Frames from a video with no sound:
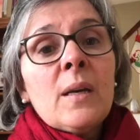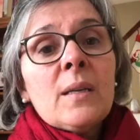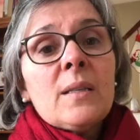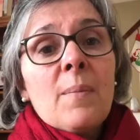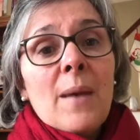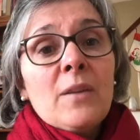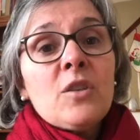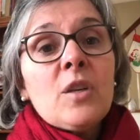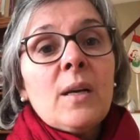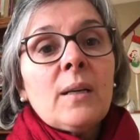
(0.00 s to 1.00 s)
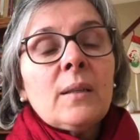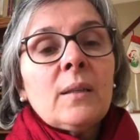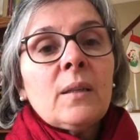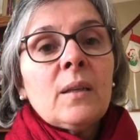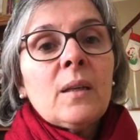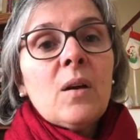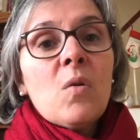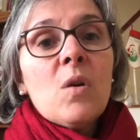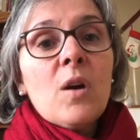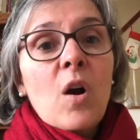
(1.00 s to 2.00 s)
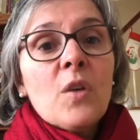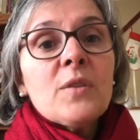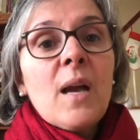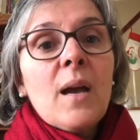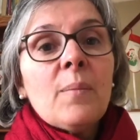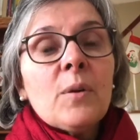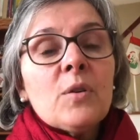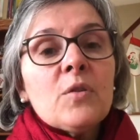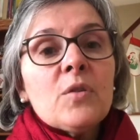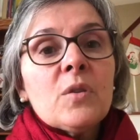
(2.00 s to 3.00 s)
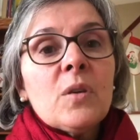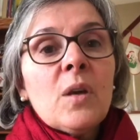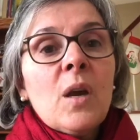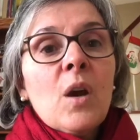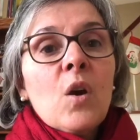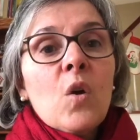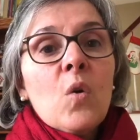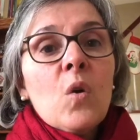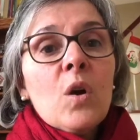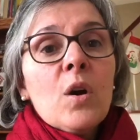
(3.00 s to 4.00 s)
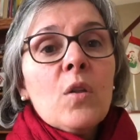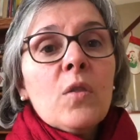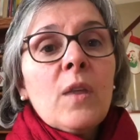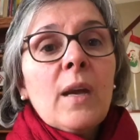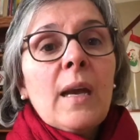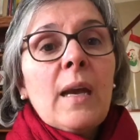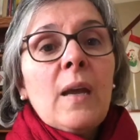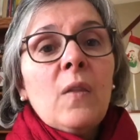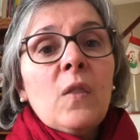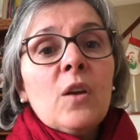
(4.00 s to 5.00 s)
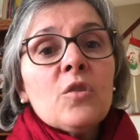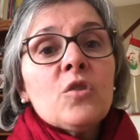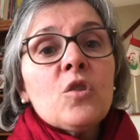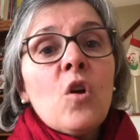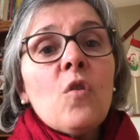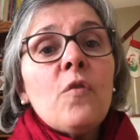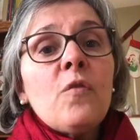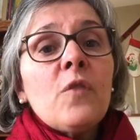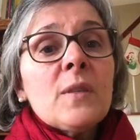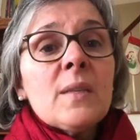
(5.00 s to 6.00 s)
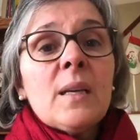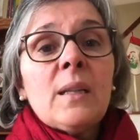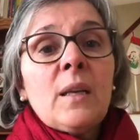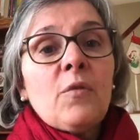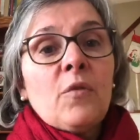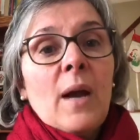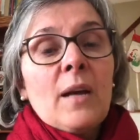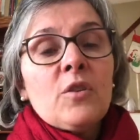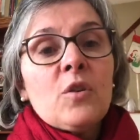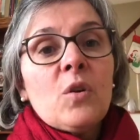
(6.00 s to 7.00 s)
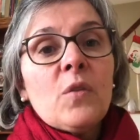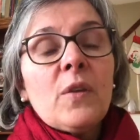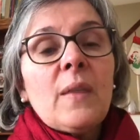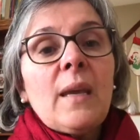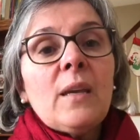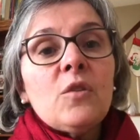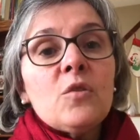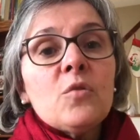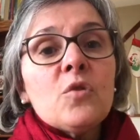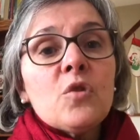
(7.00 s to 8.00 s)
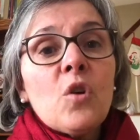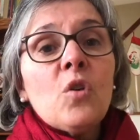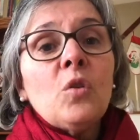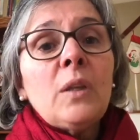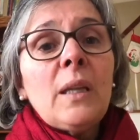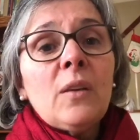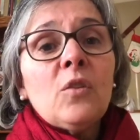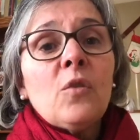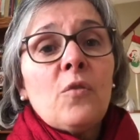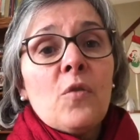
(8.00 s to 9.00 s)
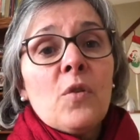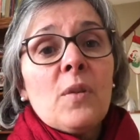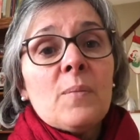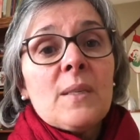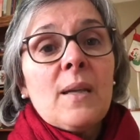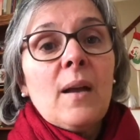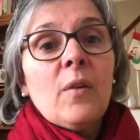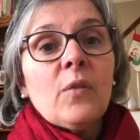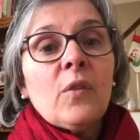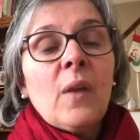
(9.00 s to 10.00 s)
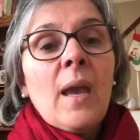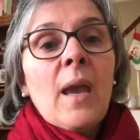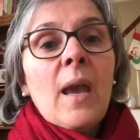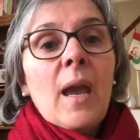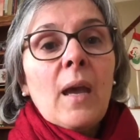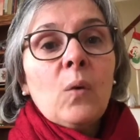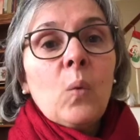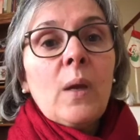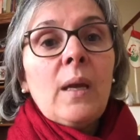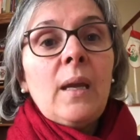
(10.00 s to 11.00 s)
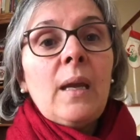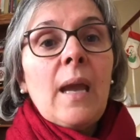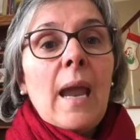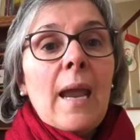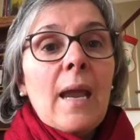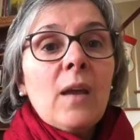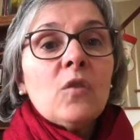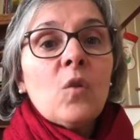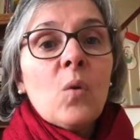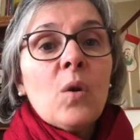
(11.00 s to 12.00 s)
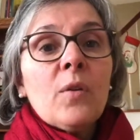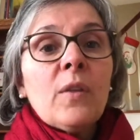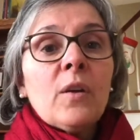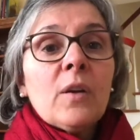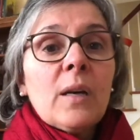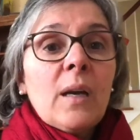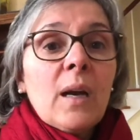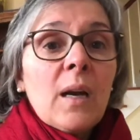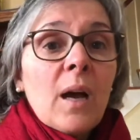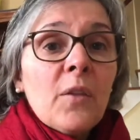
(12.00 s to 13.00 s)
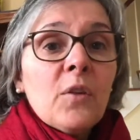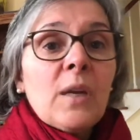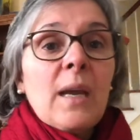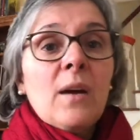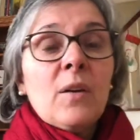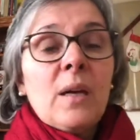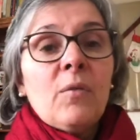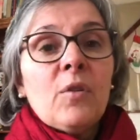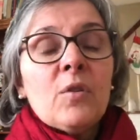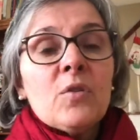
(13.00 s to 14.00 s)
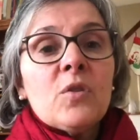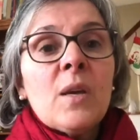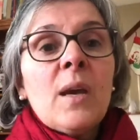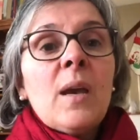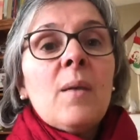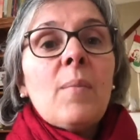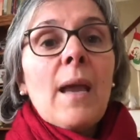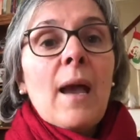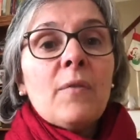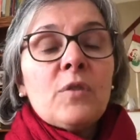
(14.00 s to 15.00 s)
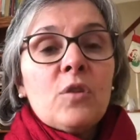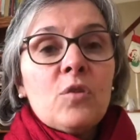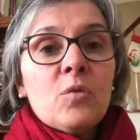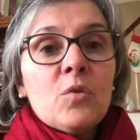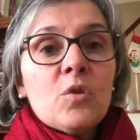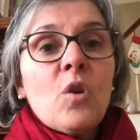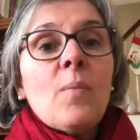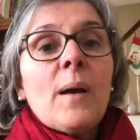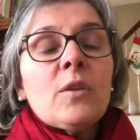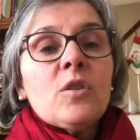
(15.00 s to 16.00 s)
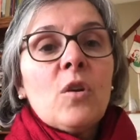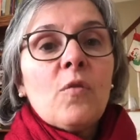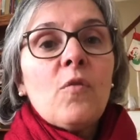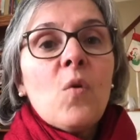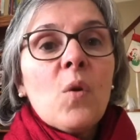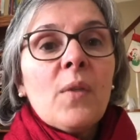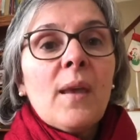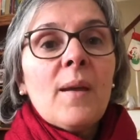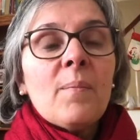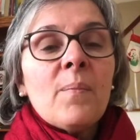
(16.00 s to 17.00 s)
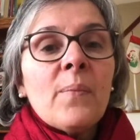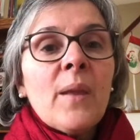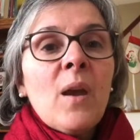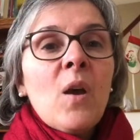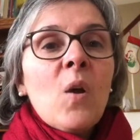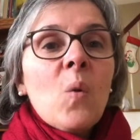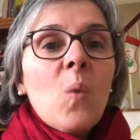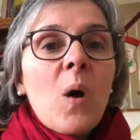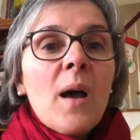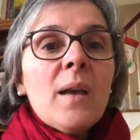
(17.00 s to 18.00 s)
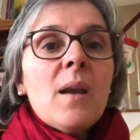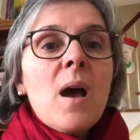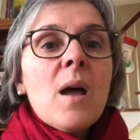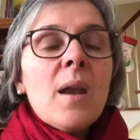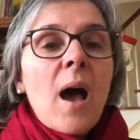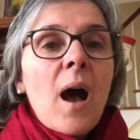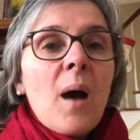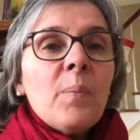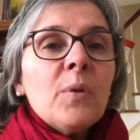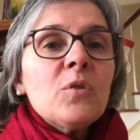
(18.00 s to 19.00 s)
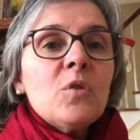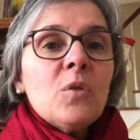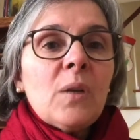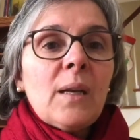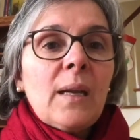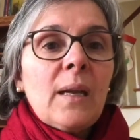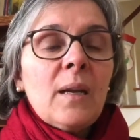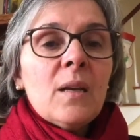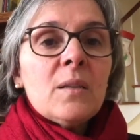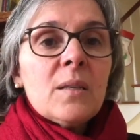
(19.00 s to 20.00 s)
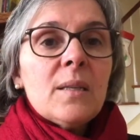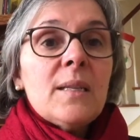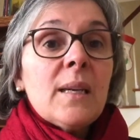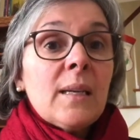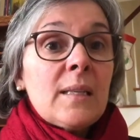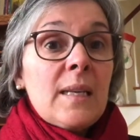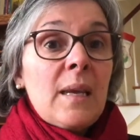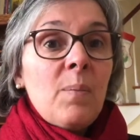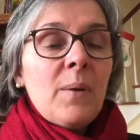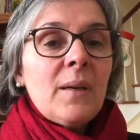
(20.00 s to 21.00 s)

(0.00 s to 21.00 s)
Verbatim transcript: dementia or Alzheimer's or they they're so physically fragile that they can do so little for themselves and we and or their other caregivers may have to do so much for them what an opportunity to dig deep